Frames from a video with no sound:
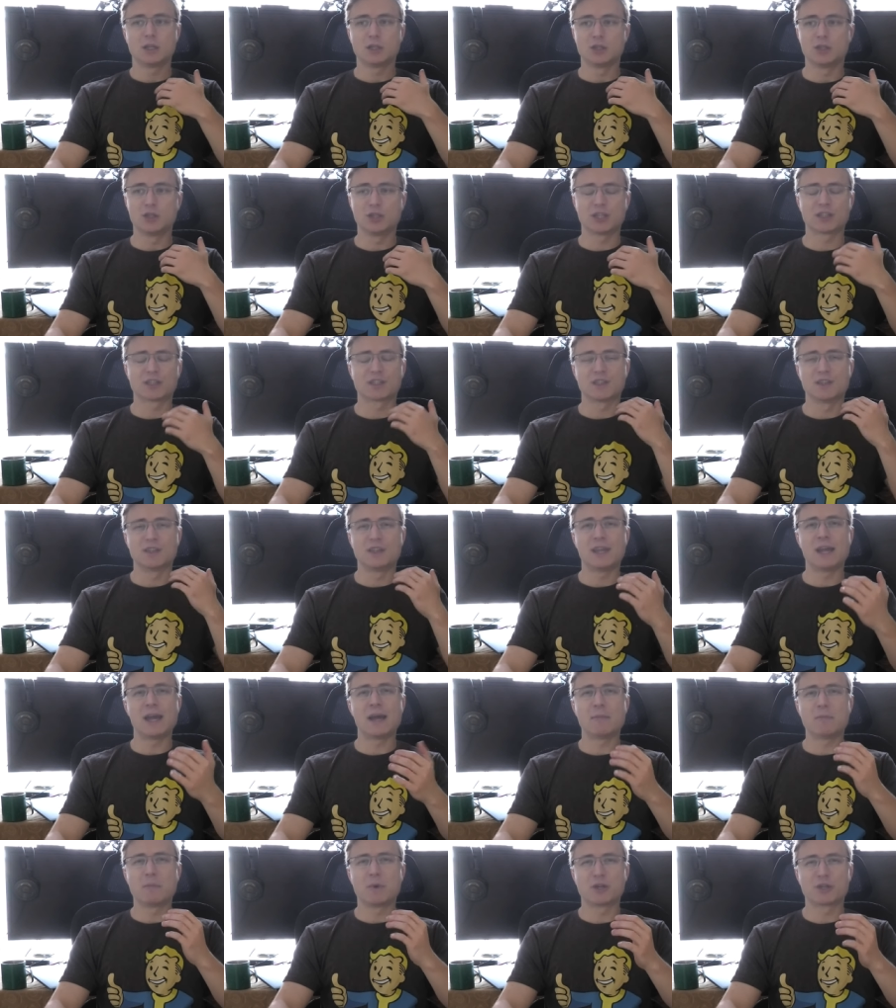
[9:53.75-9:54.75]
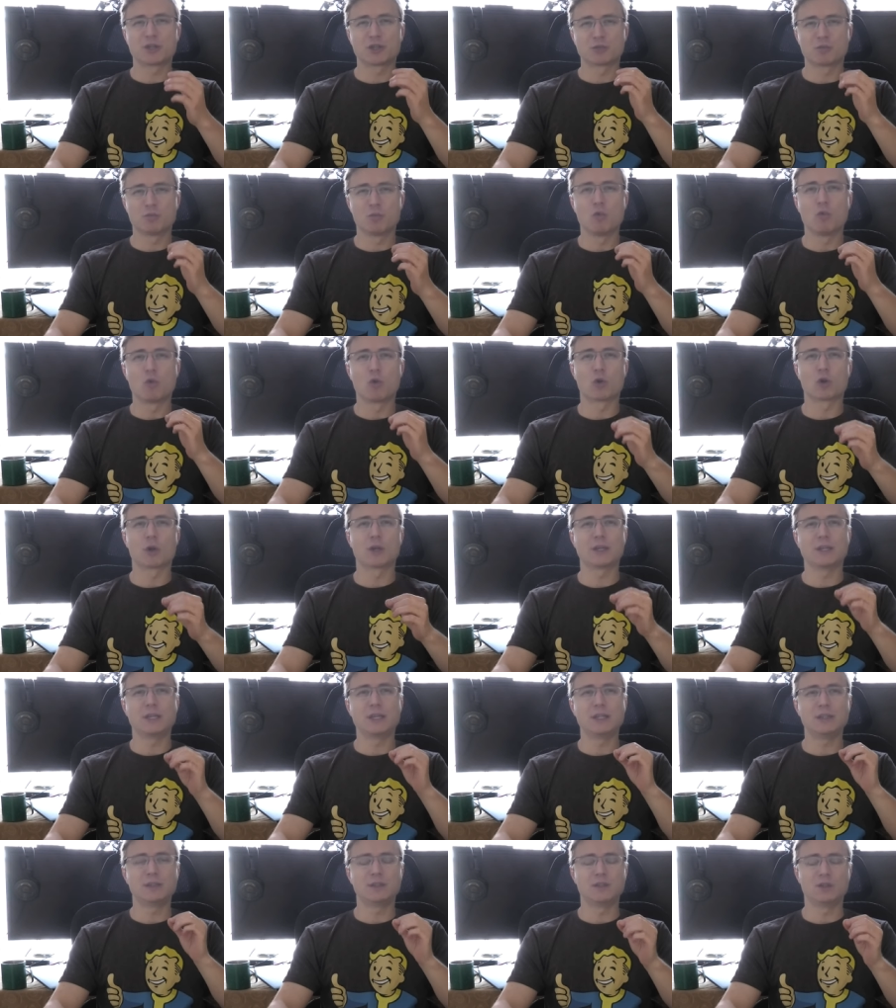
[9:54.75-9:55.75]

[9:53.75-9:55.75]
just that much more in